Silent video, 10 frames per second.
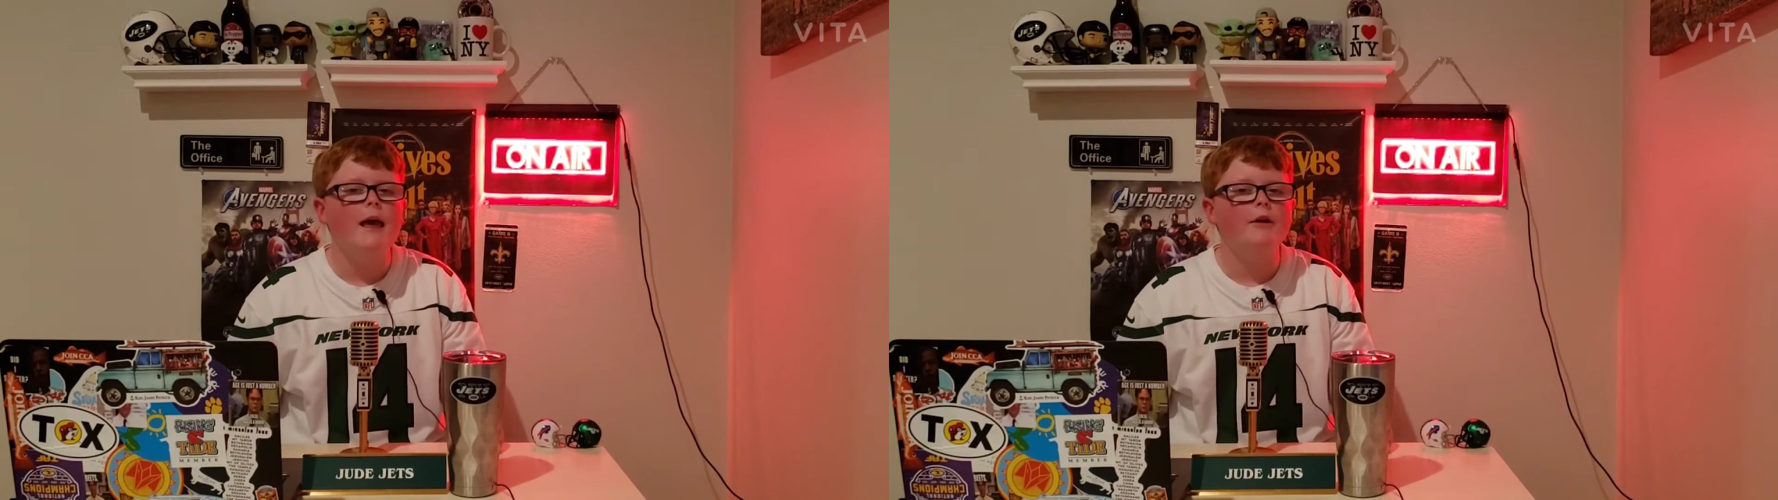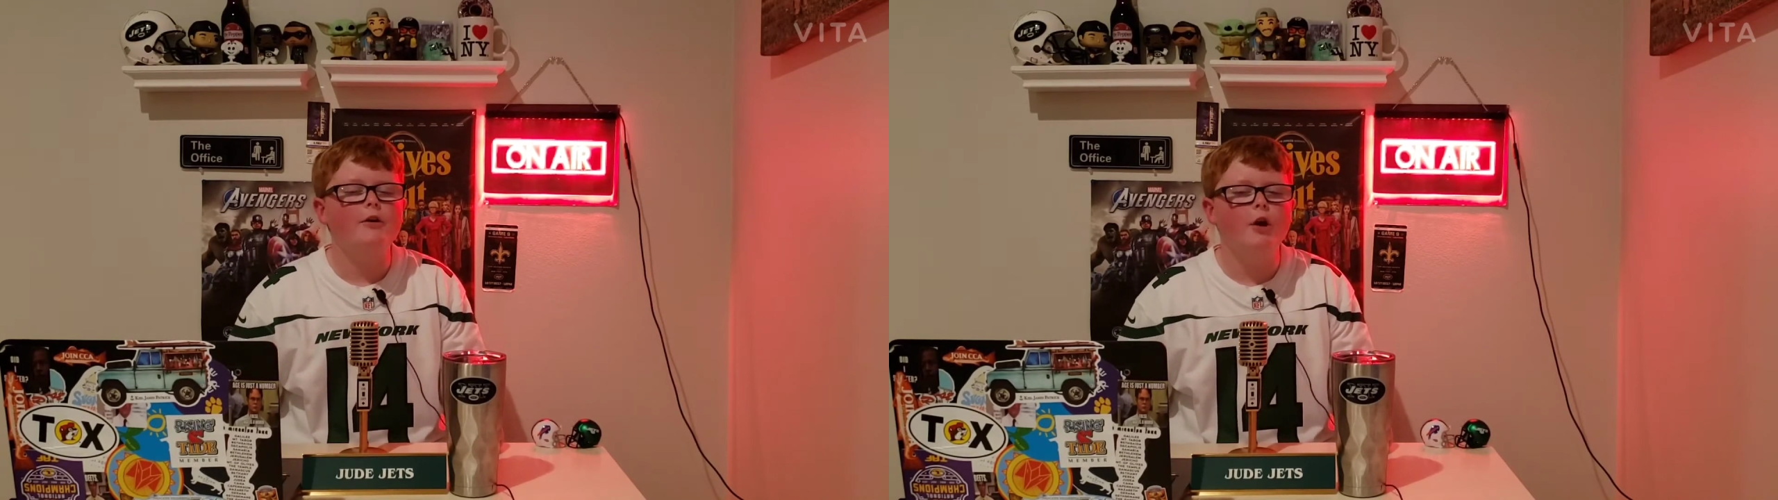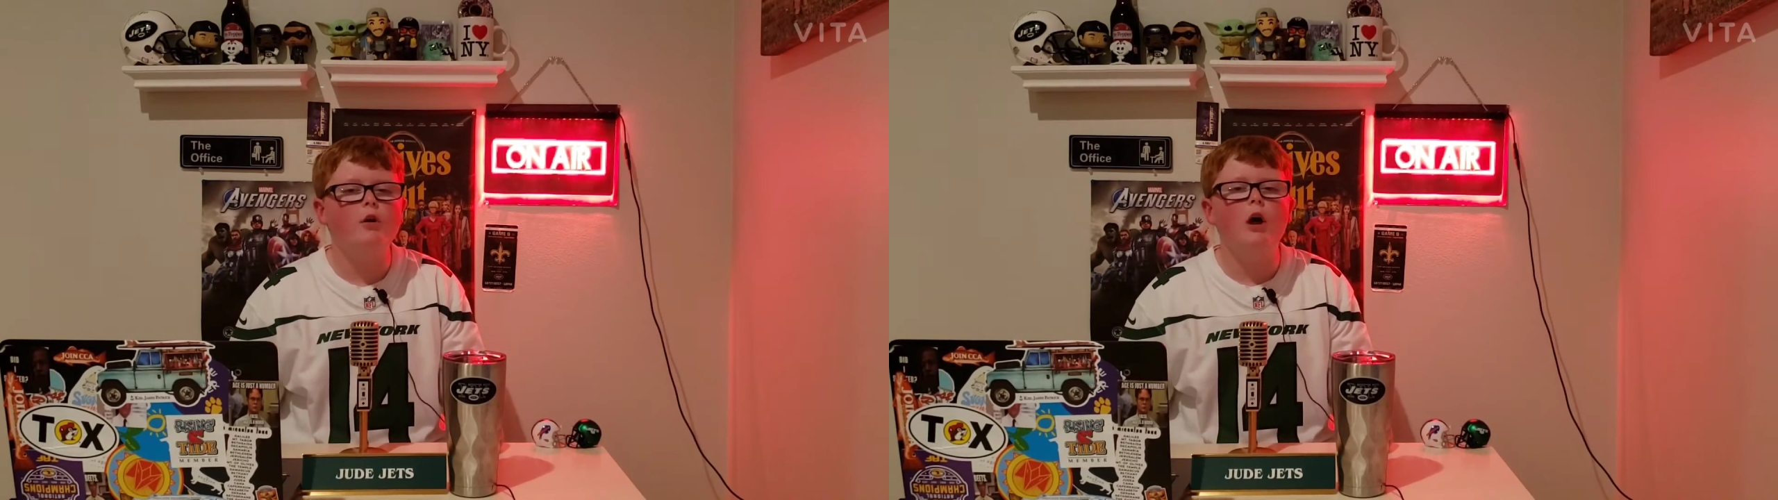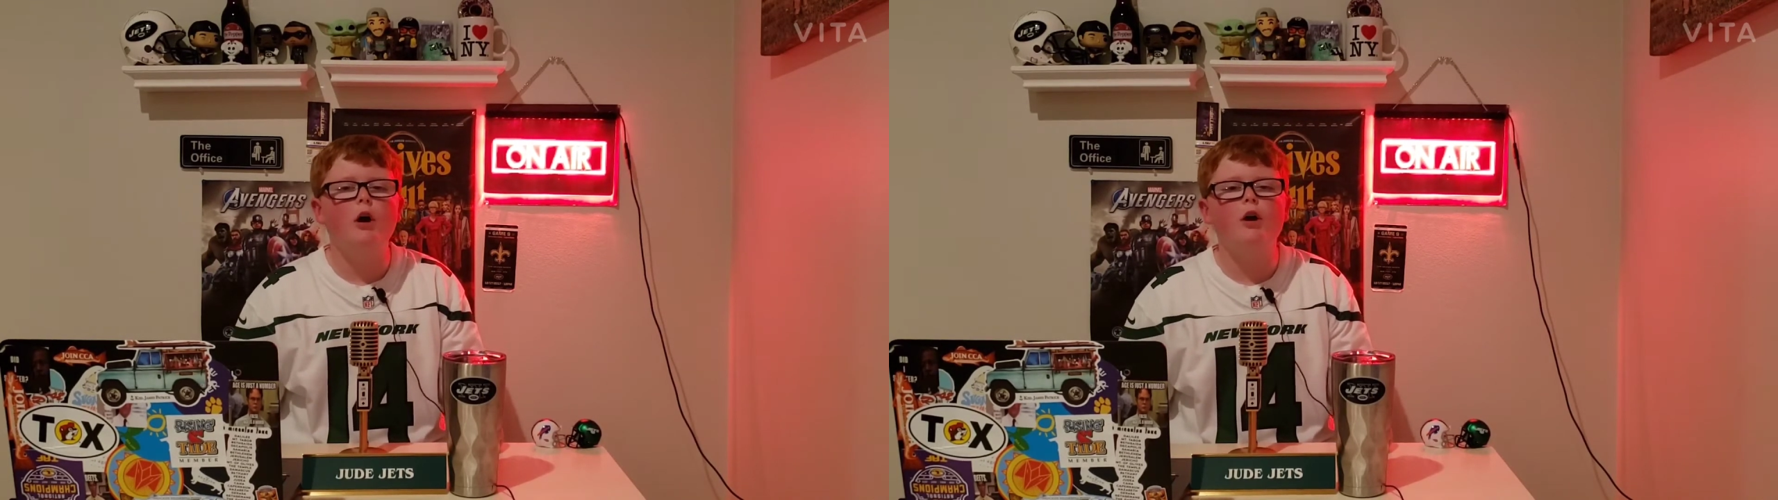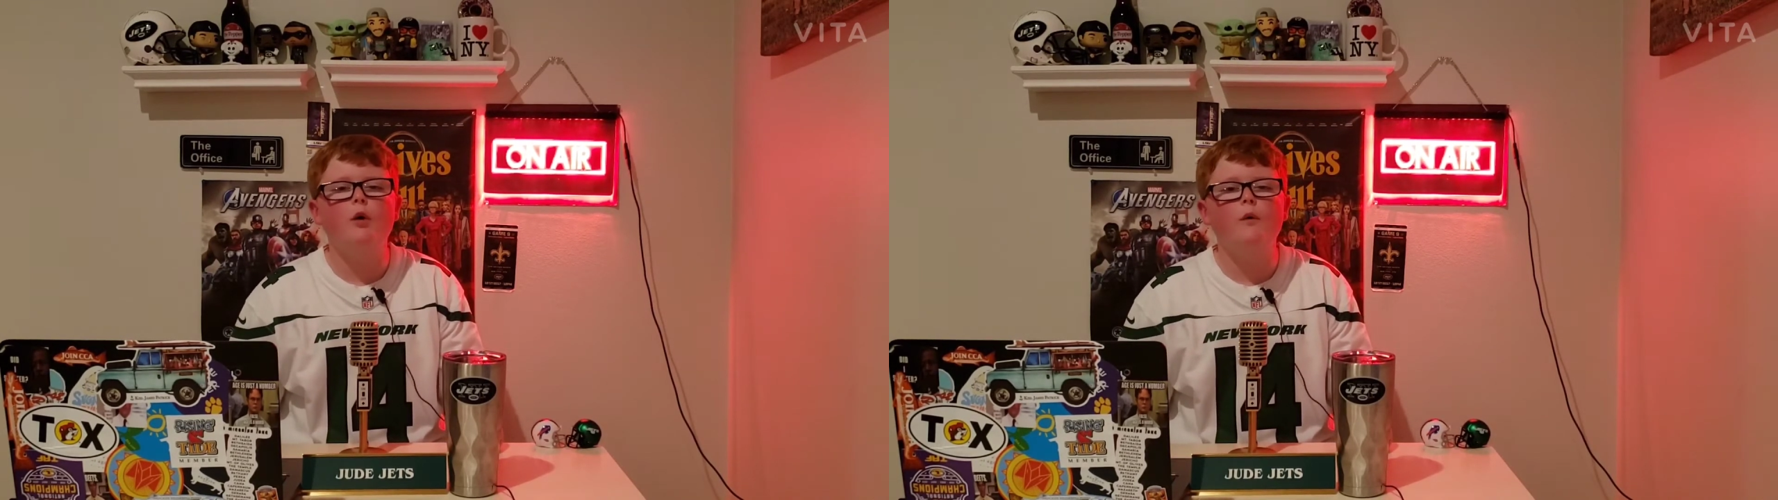and are no
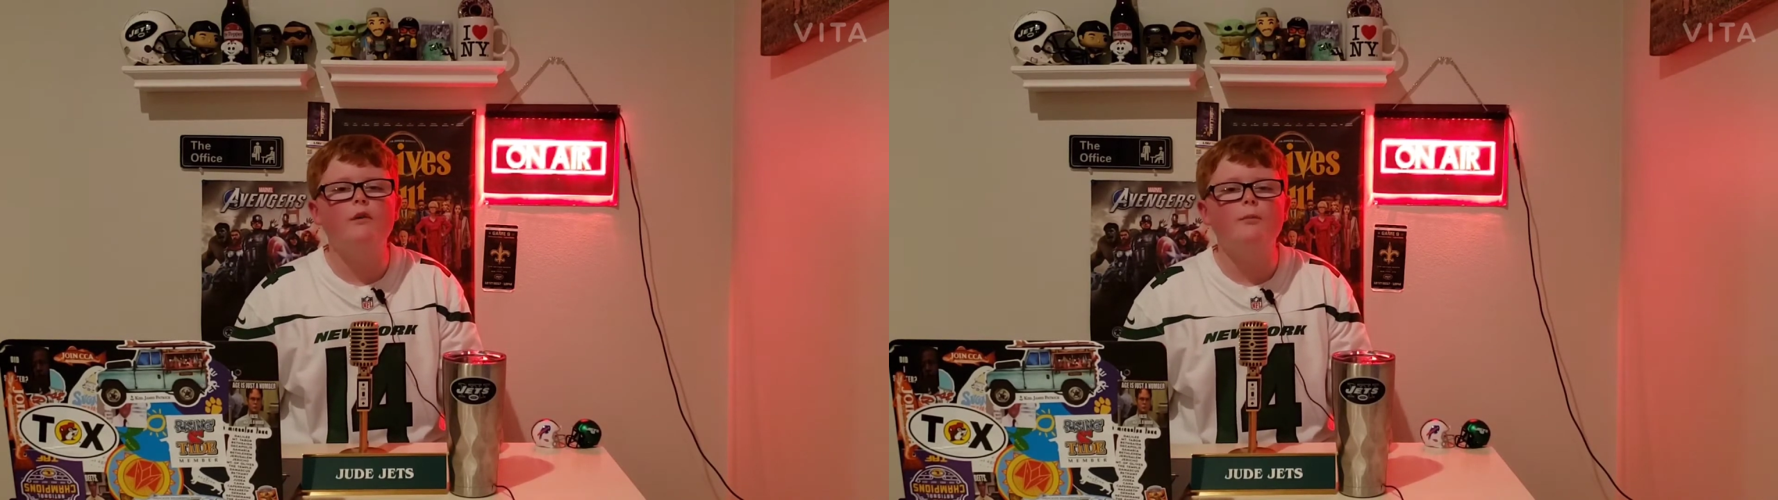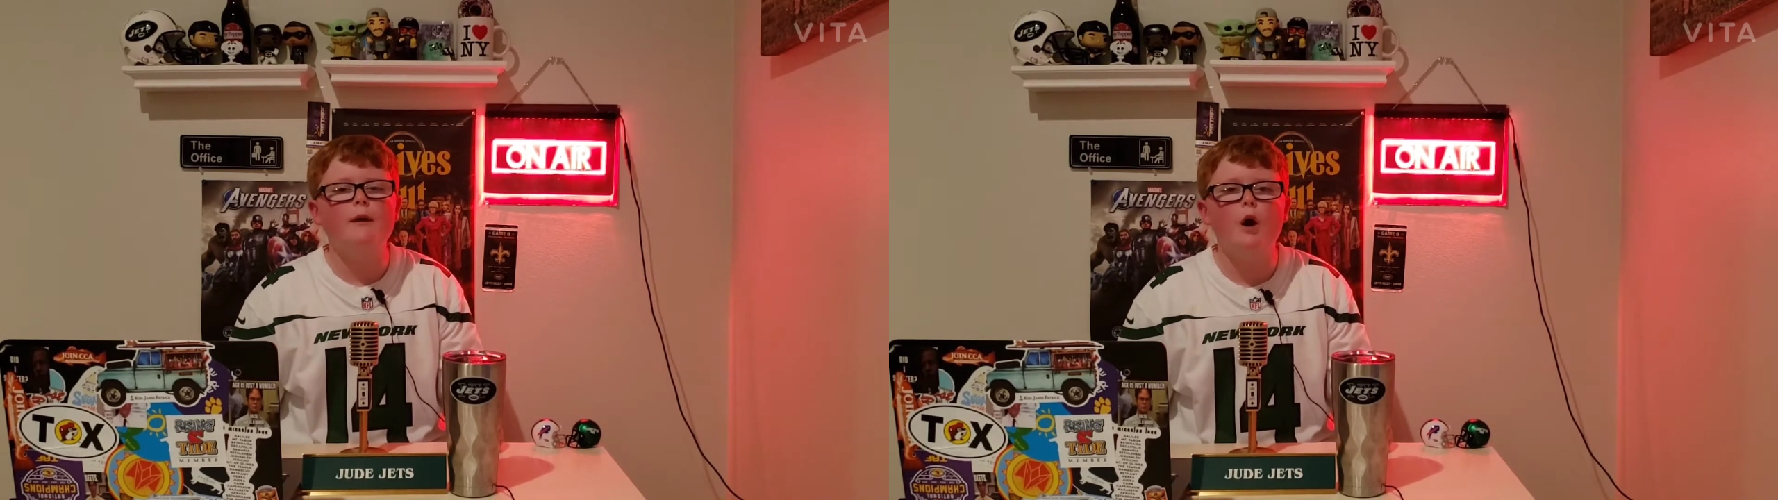longer going to be